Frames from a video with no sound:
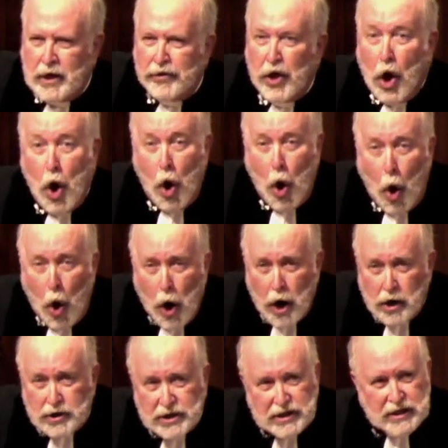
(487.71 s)
The
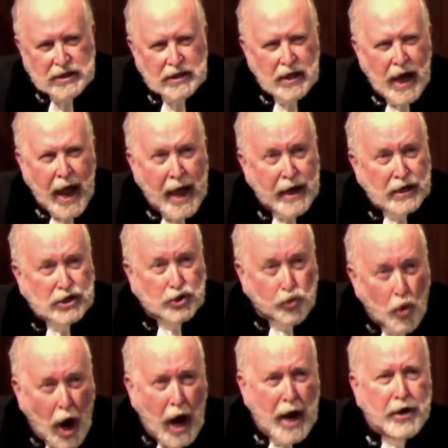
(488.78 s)
horse and its
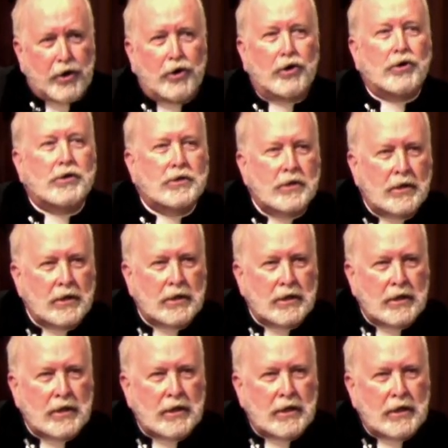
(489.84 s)
rider
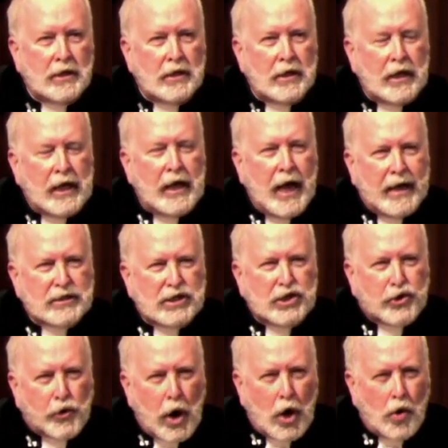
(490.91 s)
he has
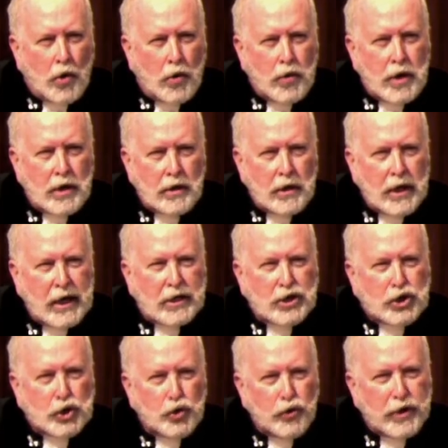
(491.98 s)
thrown
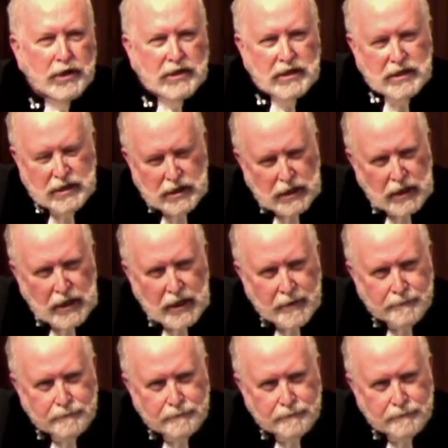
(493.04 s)
into the sea."